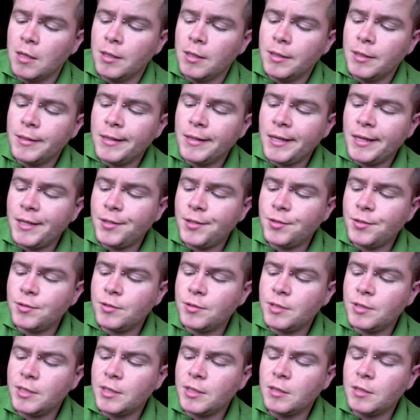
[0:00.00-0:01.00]
Ladies and
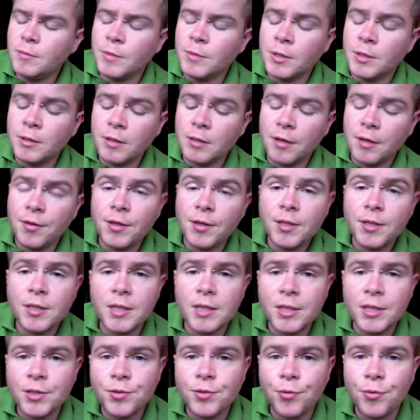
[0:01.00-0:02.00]
gentlemen, this
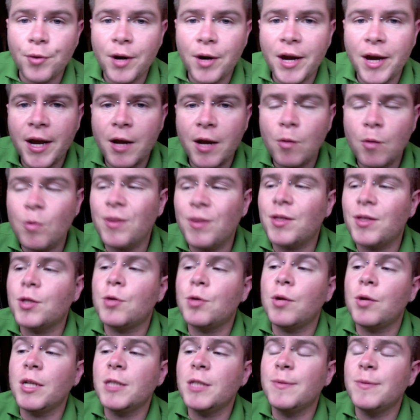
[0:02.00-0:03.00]
is Ray with
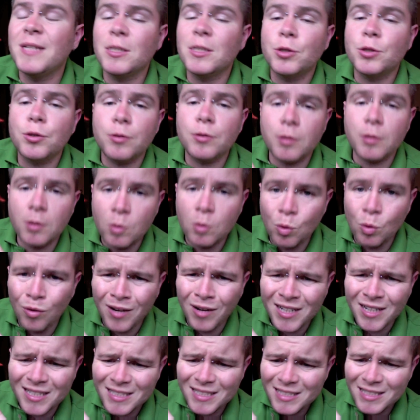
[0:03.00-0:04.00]
Transmetal 2
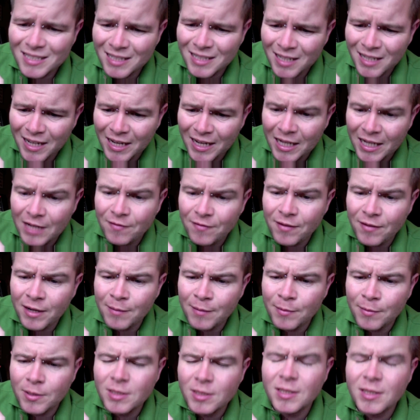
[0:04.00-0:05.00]
Iguanus, legend very
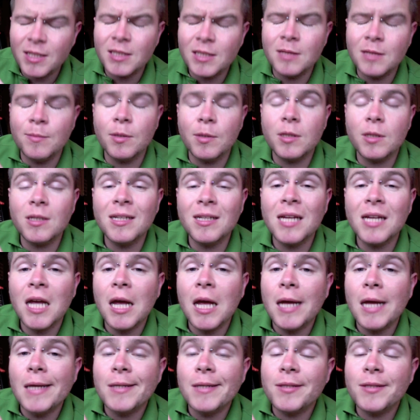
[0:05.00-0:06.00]
much, there's the button.
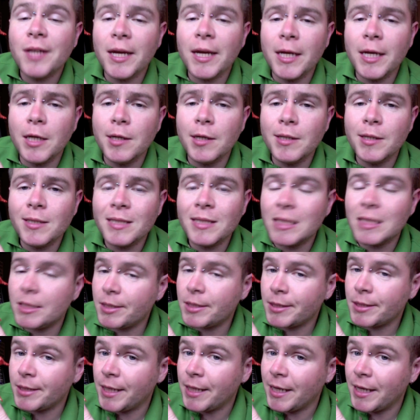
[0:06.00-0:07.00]
Signing out,
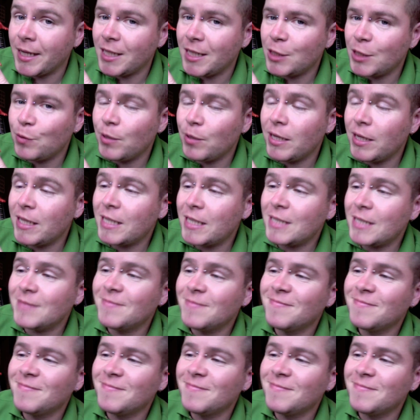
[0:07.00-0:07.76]
see you next week.